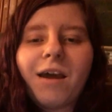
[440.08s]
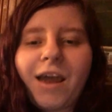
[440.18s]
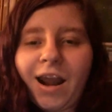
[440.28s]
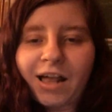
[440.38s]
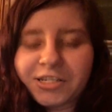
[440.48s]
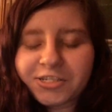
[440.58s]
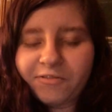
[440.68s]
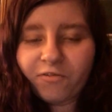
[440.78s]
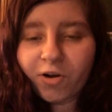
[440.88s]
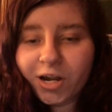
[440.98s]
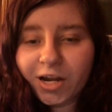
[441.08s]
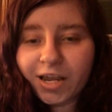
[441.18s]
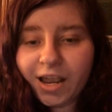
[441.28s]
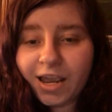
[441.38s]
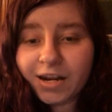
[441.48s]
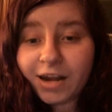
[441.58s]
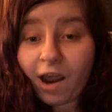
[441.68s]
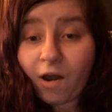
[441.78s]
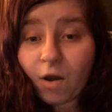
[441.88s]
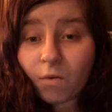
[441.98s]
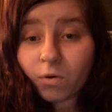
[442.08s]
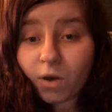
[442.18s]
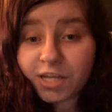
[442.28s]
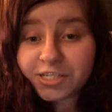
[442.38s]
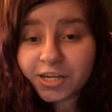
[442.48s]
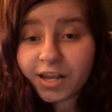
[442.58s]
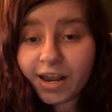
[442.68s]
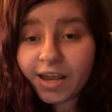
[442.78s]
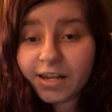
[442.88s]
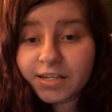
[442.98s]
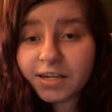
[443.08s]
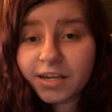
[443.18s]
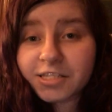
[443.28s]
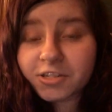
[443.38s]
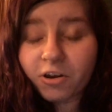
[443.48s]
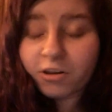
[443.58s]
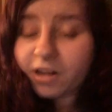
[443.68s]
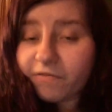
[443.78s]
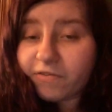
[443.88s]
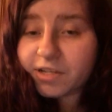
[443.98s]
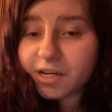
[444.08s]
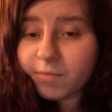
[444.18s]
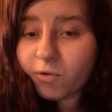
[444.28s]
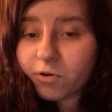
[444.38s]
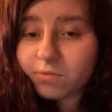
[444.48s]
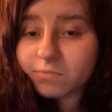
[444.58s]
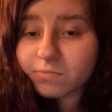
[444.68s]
And I just avoided it, and now I want to watch it and it's not on Netflix anymore.